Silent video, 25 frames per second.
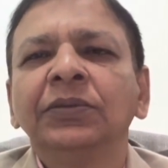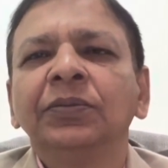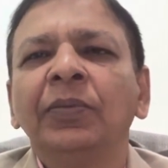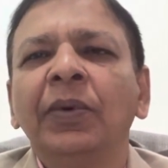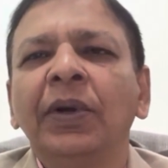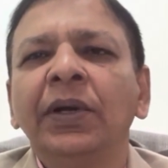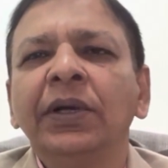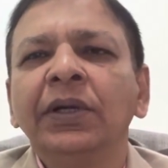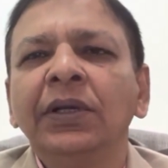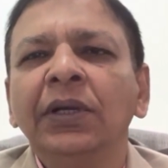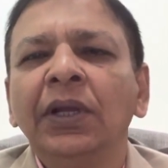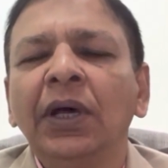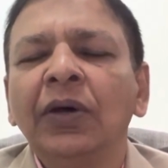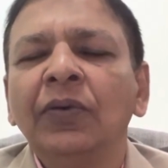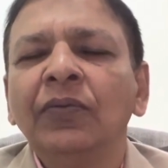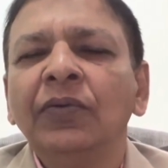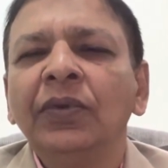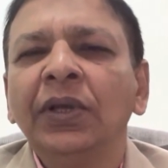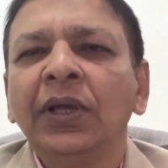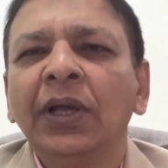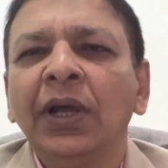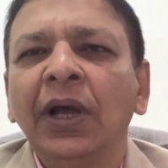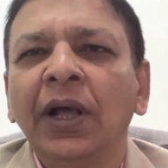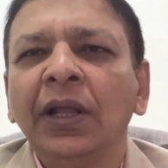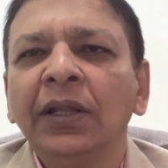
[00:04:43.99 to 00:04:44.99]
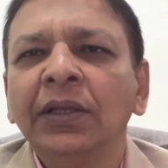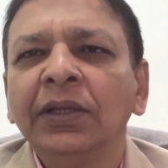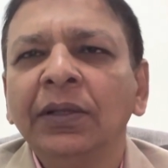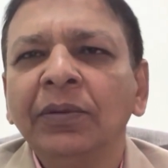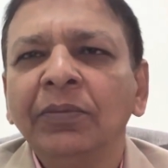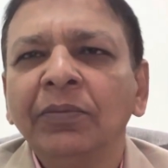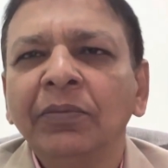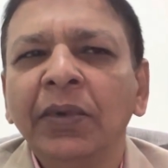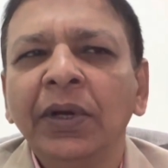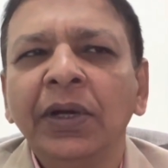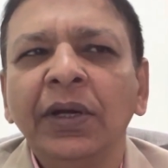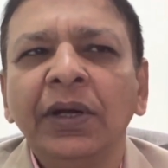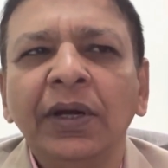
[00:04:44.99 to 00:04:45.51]
but now we call
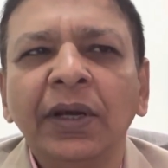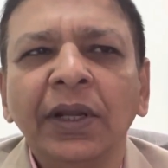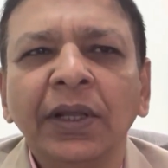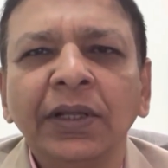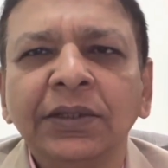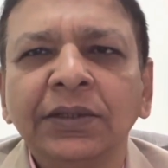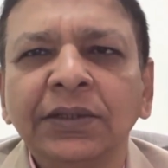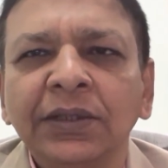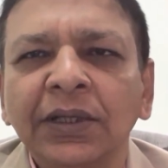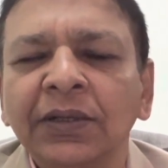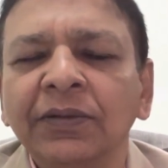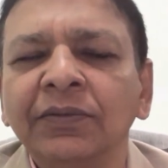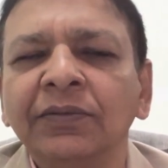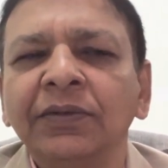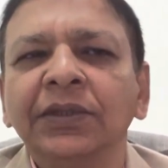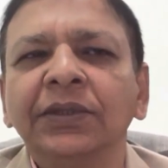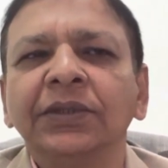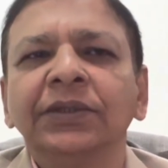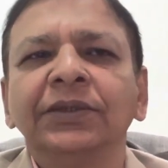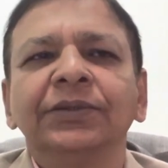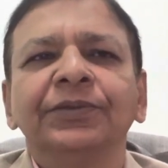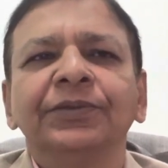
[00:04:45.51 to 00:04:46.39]
them mid-range servers.